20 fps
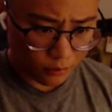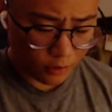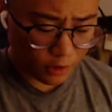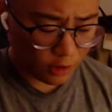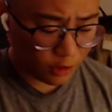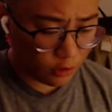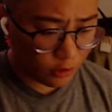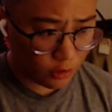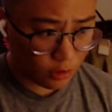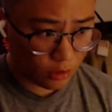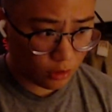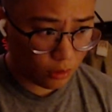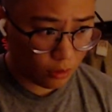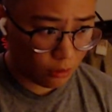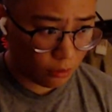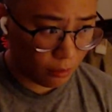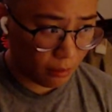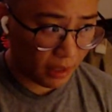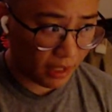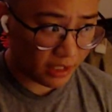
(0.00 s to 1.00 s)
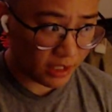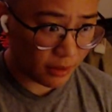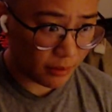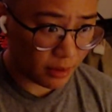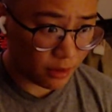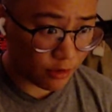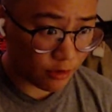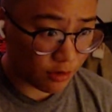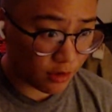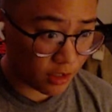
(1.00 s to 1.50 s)
So by the time
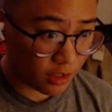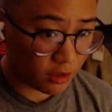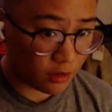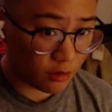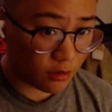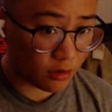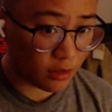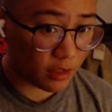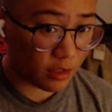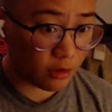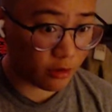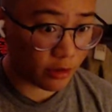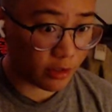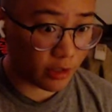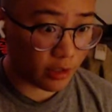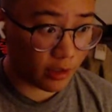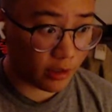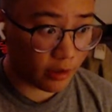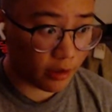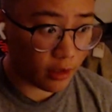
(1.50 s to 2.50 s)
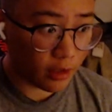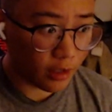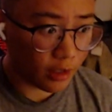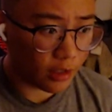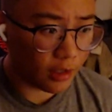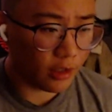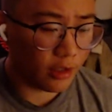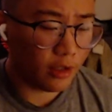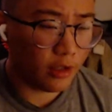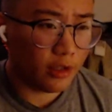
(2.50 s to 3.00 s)
I was done, it was like already like
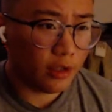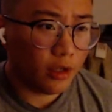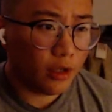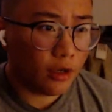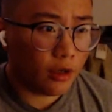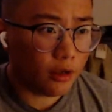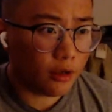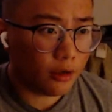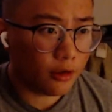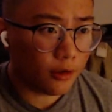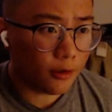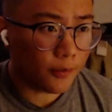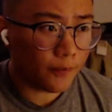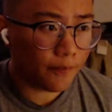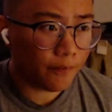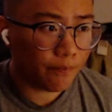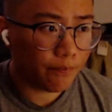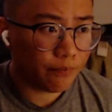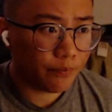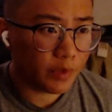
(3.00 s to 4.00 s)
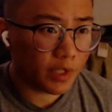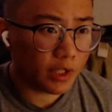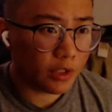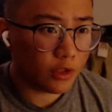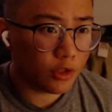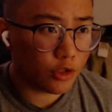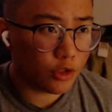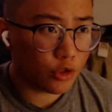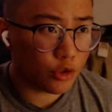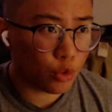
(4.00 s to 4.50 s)

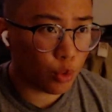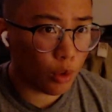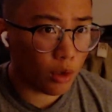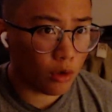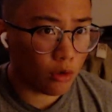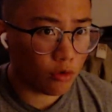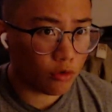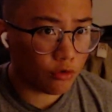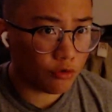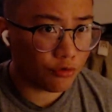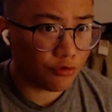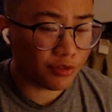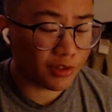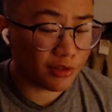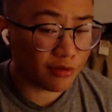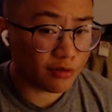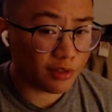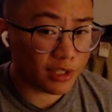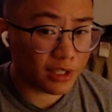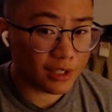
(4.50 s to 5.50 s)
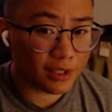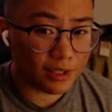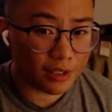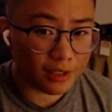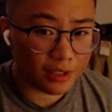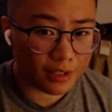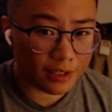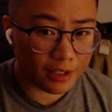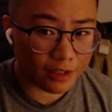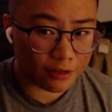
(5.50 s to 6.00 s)
12:50,
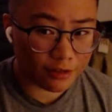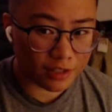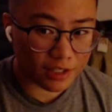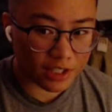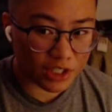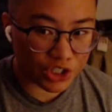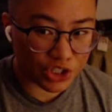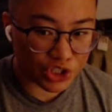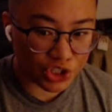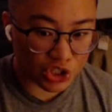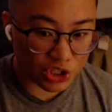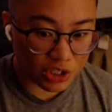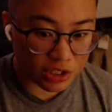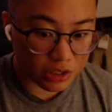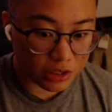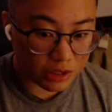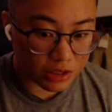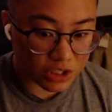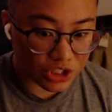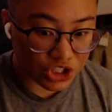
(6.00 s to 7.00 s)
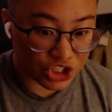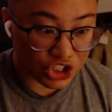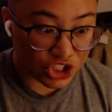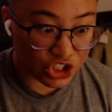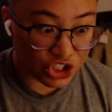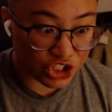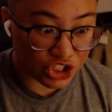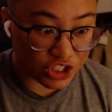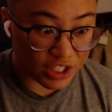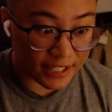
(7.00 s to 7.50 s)
and I was like,
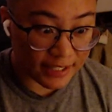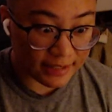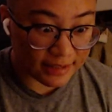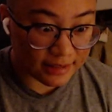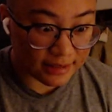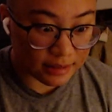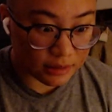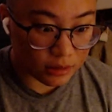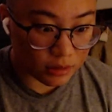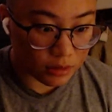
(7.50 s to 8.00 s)
shit.